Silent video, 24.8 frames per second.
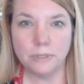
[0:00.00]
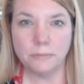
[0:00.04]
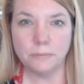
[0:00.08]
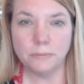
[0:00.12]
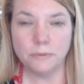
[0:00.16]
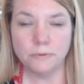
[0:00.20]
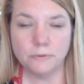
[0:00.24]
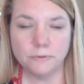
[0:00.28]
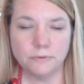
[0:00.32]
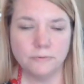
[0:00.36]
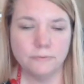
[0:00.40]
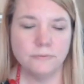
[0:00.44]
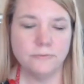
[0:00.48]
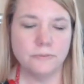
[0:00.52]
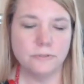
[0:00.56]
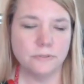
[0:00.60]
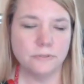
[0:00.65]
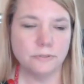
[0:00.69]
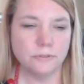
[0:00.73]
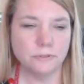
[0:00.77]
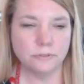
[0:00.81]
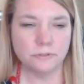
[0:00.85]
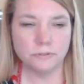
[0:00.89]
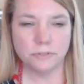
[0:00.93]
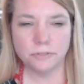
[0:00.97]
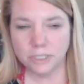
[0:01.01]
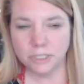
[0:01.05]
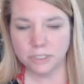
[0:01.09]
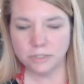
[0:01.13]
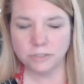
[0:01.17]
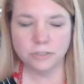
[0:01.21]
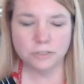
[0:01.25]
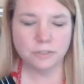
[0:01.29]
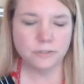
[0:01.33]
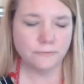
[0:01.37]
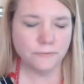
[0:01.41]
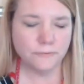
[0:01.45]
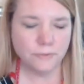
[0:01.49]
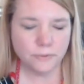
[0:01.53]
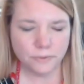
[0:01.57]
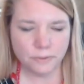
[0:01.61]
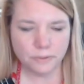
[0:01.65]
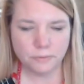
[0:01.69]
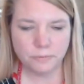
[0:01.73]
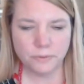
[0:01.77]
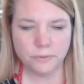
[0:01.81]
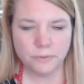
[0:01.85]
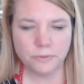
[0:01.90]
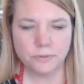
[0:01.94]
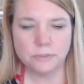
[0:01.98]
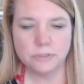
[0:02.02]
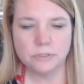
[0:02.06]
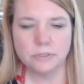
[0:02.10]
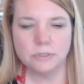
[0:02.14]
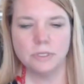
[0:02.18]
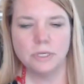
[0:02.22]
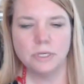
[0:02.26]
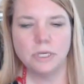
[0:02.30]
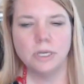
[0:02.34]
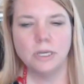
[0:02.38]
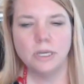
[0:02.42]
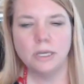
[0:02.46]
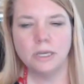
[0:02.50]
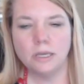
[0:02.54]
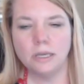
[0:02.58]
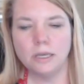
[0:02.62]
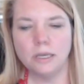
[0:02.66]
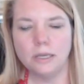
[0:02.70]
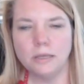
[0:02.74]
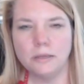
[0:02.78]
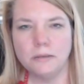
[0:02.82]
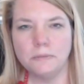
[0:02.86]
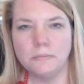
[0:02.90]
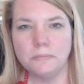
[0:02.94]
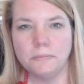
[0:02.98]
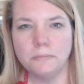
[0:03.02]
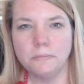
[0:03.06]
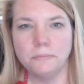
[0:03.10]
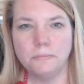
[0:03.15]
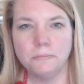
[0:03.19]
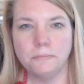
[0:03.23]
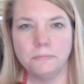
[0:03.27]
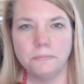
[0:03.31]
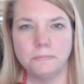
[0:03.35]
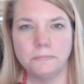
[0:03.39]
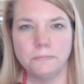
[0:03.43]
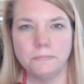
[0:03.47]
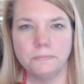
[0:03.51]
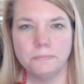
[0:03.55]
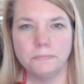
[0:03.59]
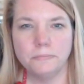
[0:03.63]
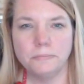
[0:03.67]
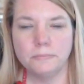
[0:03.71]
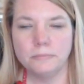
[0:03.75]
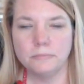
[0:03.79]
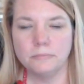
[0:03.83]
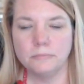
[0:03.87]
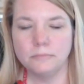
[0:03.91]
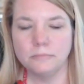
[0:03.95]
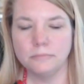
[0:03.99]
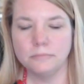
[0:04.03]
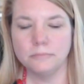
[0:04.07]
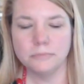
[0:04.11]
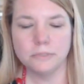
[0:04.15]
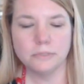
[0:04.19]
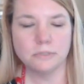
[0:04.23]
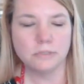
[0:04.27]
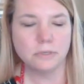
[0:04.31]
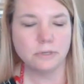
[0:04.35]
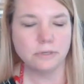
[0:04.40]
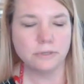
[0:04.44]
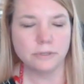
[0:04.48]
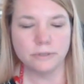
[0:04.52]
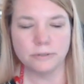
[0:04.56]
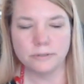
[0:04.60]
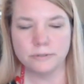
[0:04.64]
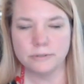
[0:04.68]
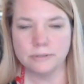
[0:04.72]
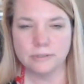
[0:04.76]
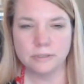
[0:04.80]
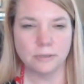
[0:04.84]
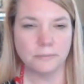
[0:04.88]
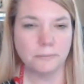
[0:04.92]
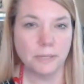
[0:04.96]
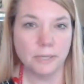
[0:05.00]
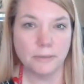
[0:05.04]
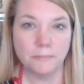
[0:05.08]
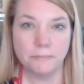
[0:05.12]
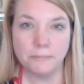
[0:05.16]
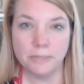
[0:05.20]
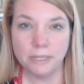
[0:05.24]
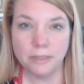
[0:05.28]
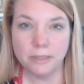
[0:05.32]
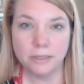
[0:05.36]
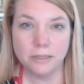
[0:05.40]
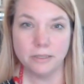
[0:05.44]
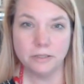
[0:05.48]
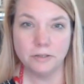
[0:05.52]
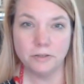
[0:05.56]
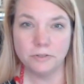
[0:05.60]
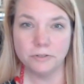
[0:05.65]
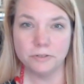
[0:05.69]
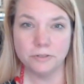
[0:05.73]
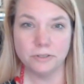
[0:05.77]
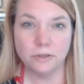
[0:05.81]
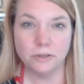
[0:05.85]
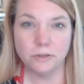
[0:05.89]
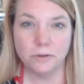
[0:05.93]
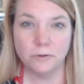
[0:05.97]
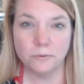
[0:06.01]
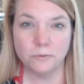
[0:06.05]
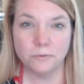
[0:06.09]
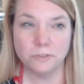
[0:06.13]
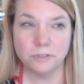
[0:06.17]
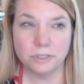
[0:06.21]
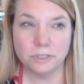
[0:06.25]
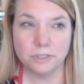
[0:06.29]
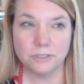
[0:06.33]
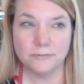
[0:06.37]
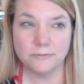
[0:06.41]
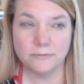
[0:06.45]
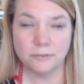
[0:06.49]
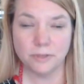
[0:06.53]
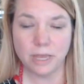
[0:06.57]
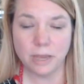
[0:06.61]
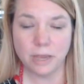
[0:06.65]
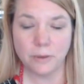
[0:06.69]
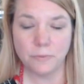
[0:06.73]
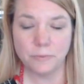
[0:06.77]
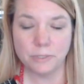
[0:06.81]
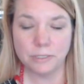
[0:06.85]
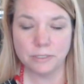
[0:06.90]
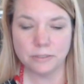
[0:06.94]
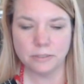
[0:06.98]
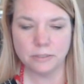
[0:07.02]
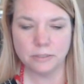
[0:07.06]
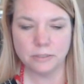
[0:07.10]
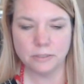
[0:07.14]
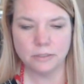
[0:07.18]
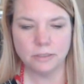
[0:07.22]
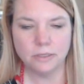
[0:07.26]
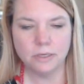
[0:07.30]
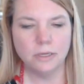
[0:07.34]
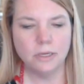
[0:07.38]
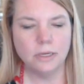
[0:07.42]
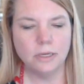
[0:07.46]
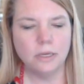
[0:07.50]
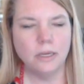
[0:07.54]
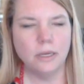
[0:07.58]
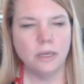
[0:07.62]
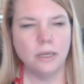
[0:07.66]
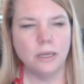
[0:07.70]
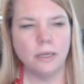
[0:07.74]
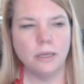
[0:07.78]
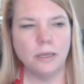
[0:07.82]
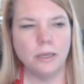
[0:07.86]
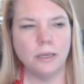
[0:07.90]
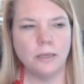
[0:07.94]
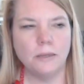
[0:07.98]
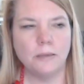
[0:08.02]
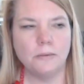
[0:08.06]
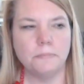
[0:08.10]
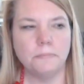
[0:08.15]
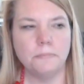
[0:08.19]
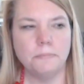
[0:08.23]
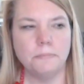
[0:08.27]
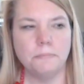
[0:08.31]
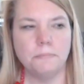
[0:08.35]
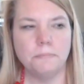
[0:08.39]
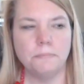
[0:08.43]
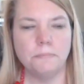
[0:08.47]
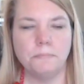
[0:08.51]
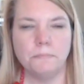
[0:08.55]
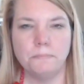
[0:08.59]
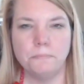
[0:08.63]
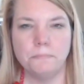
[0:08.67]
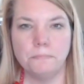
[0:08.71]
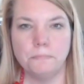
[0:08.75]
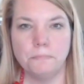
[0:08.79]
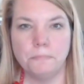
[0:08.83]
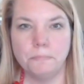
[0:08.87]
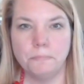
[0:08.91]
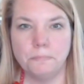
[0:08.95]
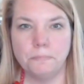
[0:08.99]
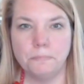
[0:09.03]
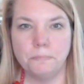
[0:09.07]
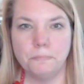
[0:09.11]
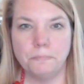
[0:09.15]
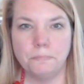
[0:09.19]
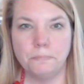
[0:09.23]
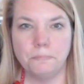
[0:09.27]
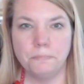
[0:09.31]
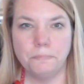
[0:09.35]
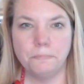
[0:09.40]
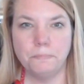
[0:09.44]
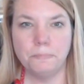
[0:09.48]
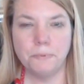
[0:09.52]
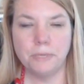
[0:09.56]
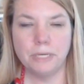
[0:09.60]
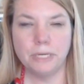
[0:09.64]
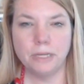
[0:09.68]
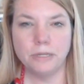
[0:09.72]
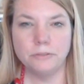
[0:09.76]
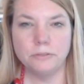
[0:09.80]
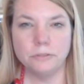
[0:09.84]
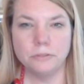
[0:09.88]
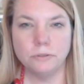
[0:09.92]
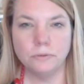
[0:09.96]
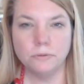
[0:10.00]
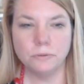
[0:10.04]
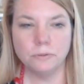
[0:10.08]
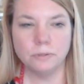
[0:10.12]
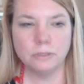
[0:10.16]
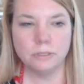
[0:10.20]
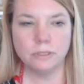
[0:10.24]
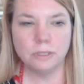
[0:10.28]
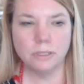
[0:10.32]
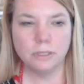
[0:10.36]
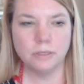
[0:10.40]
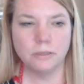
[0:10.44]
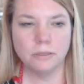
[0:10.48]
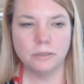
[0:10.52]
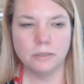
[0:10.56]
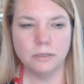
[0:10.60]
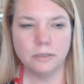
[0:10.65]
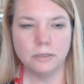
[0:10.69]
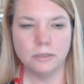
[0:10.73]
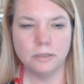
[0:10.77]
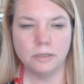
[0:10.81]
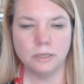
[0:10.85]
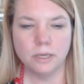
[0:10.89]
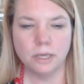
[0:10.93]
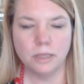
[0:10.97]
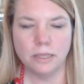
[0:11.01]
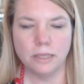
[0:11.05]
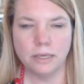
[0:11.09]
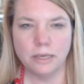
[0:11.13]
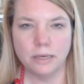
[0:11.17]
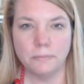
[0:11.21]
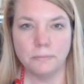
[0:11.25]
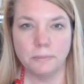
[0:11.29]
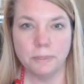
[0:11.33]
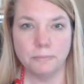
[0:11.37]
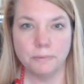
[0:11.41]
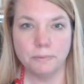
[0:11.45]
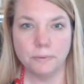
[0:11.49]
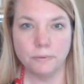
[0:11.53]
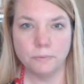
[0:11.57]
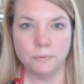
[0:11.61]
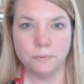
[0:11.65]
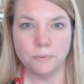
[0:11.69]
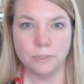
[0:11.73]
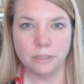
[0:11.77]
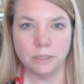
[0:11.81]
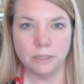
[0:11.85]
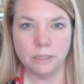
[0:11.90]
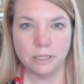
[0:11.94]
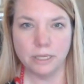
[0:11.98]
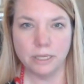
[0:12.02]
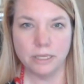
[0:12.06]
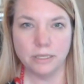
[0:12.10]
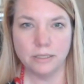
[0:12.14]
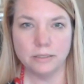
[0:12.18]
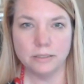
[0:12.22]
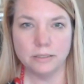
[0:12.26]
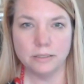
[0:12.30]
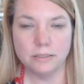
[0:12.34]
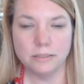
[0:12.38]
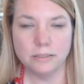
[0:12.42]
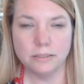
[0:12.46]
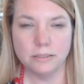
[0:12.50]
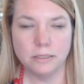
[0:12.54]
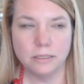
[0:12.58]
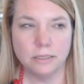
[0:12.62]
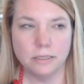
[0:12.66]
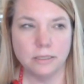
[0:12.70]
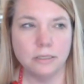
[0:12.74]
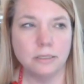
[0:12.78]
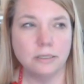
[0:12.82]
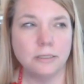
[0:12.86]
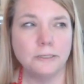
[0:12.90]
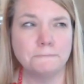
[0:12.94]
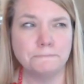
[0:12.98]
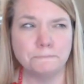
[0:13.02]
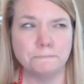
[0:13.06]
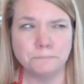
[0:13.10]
moved or changed their phone numbers. Um, Started using a Palm Pilot years ago just for that reason. Um, but I don't think a lot of people realizing